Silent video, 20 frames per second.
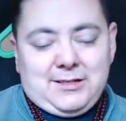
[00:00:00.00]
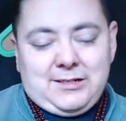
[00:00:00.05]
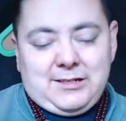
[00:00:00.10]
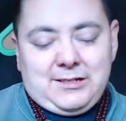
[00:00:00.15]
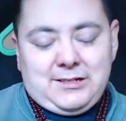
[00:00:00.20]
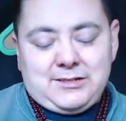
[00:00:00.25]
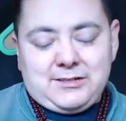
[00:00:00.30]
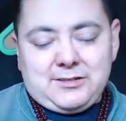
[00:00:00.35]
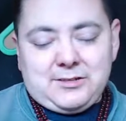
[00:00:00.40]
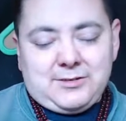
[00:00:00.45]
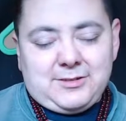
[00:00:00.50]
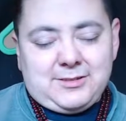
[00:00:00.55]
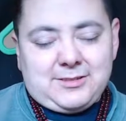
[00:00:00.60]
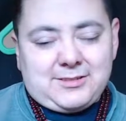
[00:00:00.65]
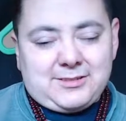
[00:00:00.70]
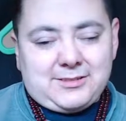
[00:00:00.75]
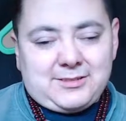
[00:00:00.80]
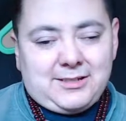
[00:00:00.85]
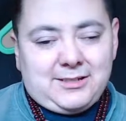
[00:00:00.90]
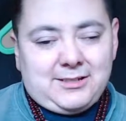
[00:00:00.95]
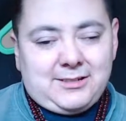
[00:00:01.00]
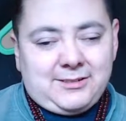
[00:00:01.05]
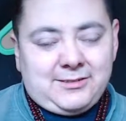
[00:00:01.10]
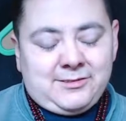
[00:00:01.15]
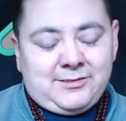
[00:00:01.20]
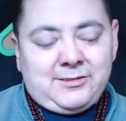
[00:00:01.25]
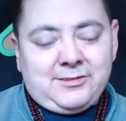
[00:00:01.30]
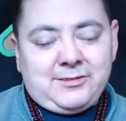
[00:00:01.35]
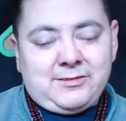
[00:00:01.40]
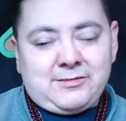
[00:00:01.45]
so the
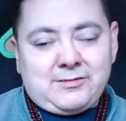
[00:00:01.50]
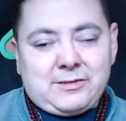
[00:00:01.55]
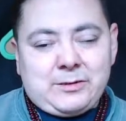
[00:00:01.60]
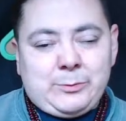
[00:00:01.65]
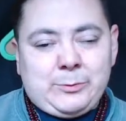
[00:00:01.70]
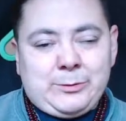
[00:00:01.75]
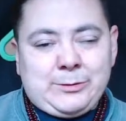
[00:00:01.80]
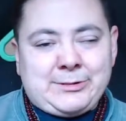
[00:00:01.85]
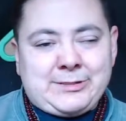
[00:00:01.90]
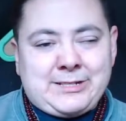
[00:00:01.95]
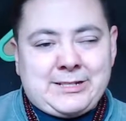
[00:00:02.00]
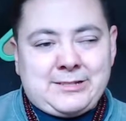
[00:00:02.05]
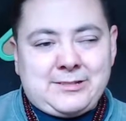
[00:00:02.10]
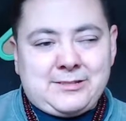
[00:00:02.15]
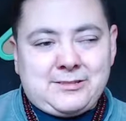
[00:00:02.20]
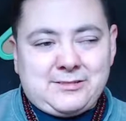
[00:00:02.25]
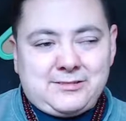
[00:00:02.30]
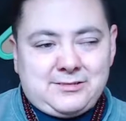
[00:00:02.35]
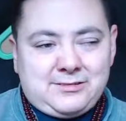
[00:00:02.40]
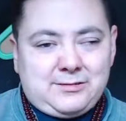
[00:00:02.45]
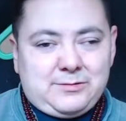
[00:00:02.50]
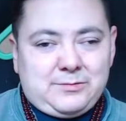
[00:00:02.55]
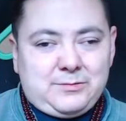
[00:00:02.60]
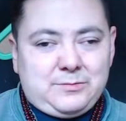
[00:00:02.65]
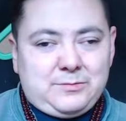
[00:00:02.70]
sun represents